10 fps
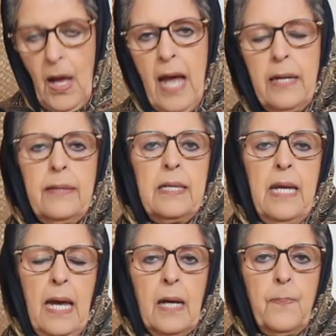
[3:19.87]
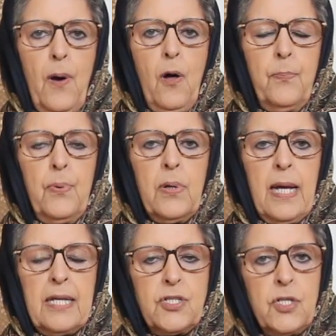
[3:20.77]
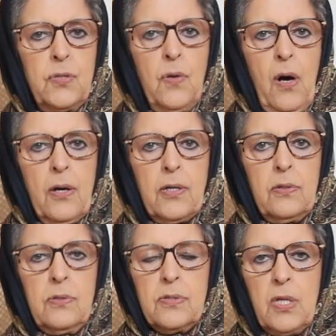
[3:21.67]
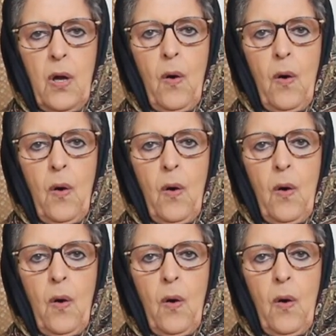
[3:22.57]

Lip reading: and the Iqbal book has 2 articles,